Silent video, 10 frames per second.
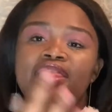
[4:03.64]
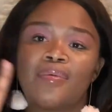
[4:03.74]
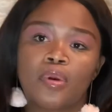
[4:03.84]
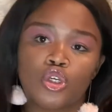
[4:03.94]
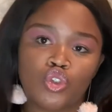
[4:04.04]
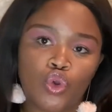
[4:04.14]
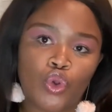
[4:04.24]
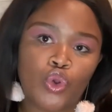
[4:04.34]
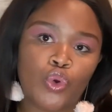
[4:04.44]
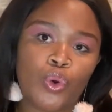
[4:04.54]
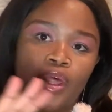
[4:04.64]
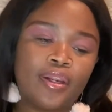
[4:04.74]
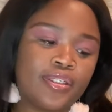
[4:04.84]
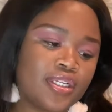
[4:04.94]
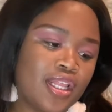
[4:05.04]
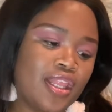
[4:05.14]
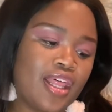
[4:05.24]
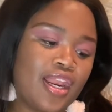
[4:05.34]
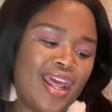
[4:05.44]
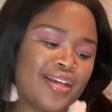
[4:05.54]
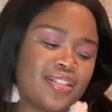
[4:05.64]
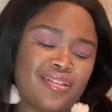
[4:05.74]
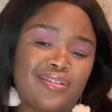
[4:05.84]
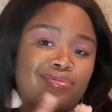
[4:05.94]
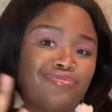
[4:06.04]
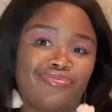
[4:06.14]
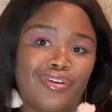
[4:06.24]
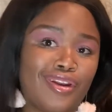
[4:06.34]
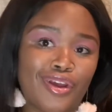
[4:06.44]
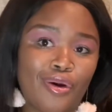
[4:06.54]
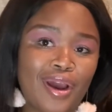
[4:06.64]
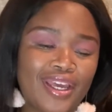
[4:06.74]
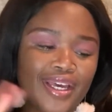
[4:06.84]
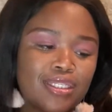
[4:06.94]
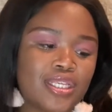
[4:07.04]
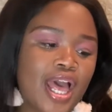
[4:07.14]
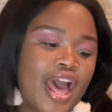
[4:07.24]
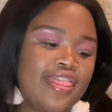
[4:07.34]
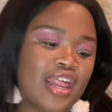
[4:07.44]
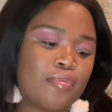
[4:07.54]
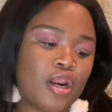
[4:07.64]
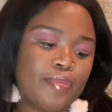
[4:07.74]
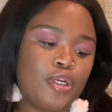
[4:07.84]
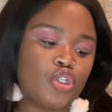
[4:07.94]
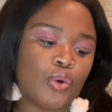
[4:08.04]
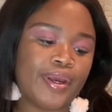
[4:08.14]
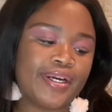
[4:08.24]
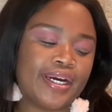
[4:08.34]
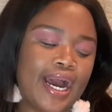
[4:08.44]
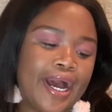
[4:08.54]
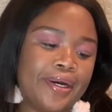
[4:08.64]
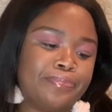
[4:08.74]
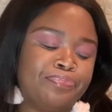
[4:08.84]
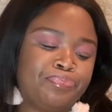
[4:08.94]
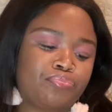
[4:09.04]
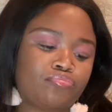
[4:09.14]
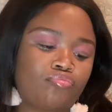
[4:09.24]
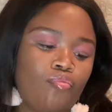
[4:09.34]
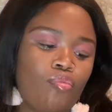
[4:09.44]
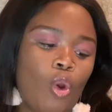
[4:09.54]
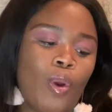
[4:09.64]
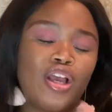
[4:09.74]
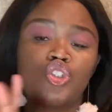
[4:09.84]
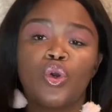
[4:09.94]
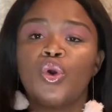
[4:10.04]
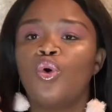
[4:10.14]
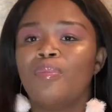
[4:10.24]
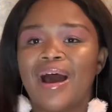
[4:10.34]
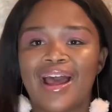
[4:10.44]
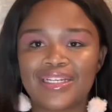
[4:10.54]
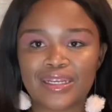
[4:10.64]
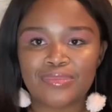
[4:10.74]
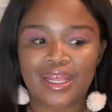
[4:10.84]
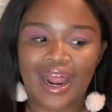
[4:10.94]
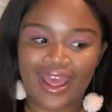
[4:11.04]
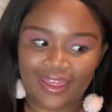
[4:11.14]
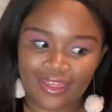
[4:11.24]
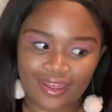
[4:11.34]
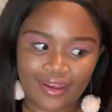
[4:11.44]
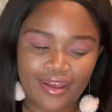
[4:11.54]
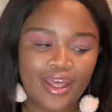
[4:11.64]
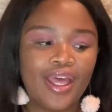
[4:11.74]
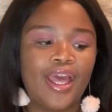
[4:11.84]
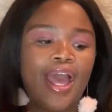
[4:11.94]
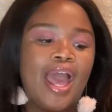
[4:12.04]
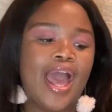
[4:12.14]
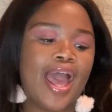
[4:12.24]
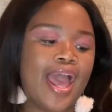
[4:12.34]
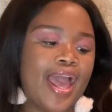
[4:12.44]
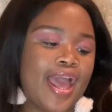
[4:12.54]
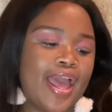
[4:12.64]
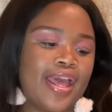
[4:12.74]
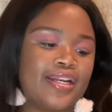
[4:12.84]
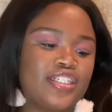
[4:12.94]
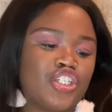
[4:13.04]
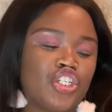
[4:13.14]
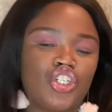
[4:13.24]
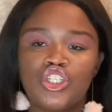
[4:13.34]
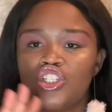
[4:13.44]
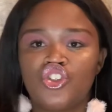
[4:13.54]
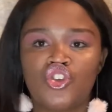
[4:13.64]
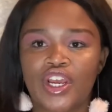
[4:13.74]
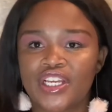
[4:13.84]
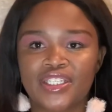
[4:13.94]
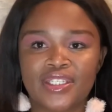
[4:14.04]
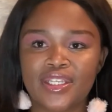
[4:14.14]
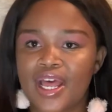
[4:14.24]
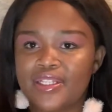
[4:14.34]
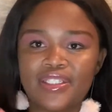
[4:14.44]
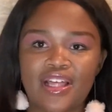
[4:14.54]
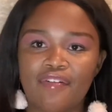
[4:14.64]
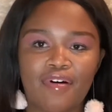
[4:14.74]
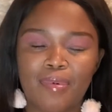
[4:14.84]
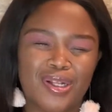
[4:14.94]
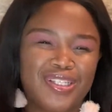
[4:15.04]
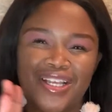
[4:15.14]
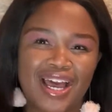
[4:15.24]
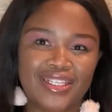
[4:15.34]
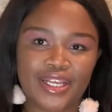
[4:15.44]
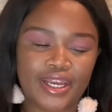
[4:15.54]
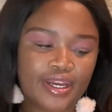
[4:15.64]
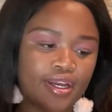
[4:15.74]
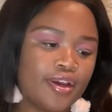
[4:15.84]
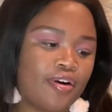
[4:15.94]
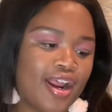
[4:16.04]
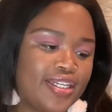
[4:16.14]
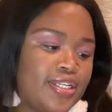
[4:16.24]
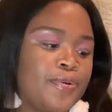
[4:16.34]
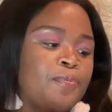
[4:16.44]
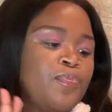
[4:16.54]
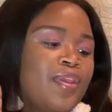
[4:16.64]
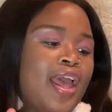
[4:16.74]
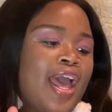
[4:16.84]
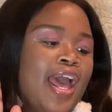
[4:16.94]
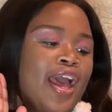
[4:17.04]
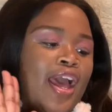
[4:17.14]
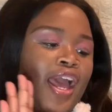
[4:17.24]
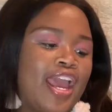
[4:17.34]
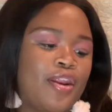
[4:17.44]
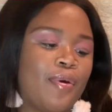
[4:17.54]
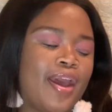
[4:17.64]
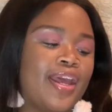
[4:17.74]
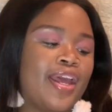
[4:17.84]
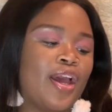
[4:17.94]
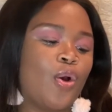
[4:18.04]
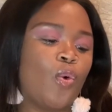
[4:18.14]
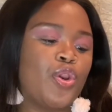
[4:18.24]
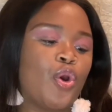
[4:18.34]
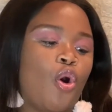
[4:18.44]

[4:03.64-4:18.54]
that I'm going to show you in the next video, I guess, that I'm going to be doing, where I show you all my items that are here and just tricks and stuff about sizing, right? Anyway, when you